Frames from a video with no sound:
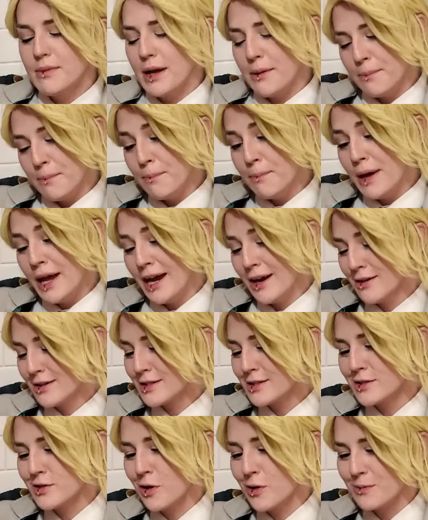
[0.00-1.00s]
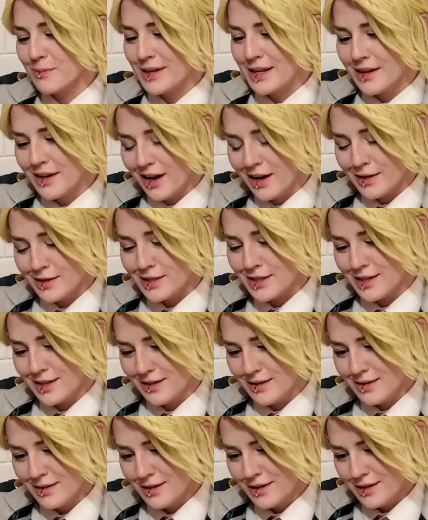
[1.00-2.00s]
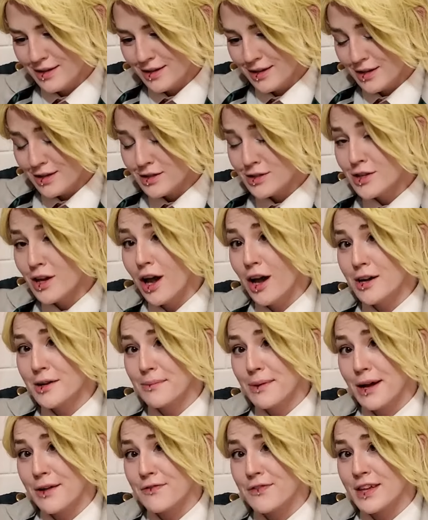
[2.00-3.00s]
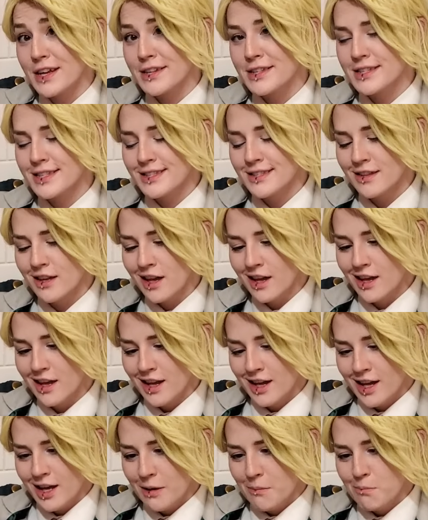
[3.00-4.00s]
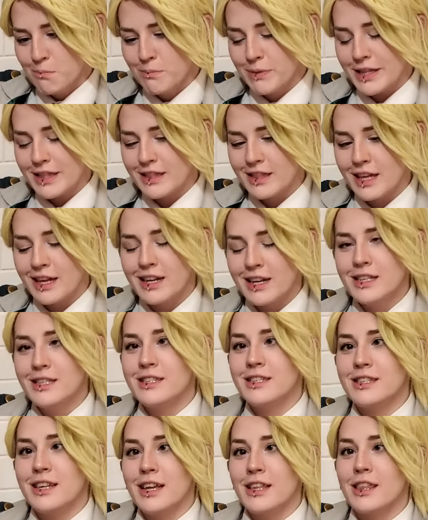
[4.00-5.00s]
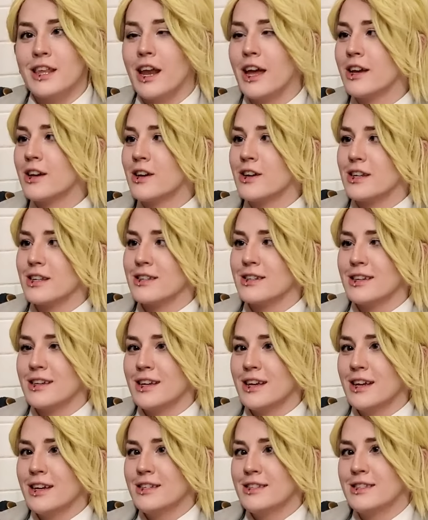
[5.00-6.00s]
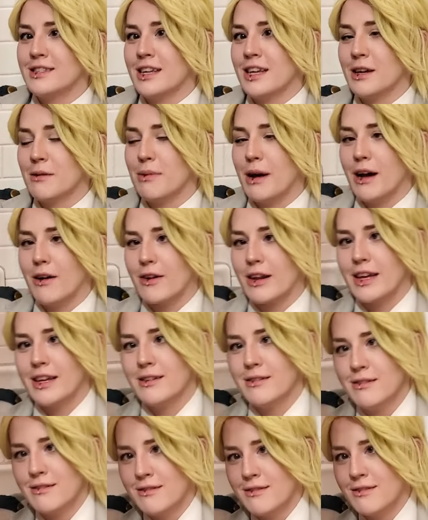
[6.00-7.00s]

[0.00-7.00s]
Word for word: My parents told me not to talk about this, but they didn't say that I couldn't sing about it.